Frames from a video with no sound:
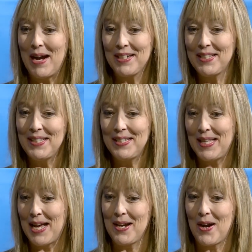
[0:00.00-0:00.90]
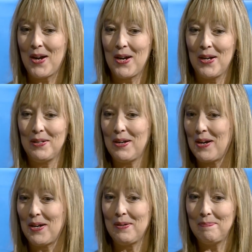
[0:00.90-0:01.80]
boxes that
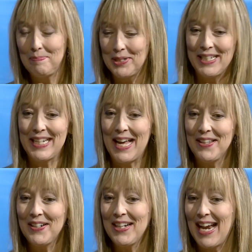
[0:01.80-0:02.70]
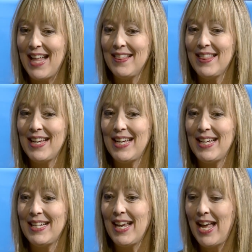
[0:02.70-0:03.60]
are put together, and
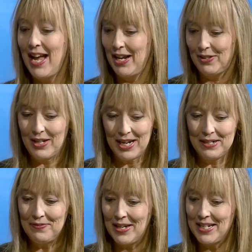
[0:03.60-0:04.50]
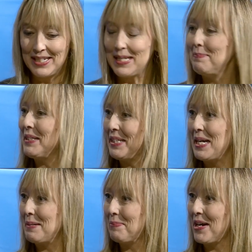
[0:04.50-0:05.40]
then kind of an assembly
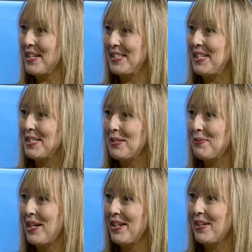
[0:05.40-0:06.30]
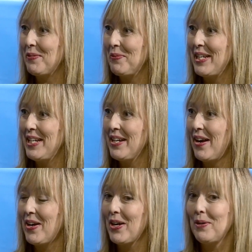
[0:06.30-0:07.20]
line process where we
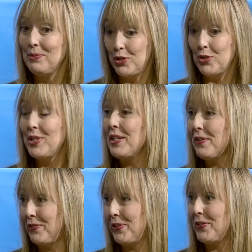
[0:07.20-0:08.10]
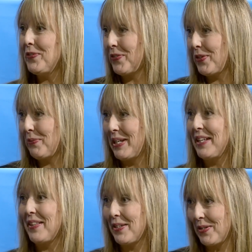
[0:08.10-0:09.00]
are choosing the food for the
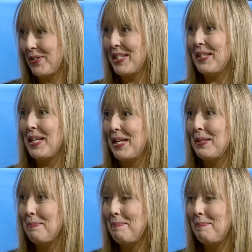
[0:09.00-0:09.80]
week that goes in the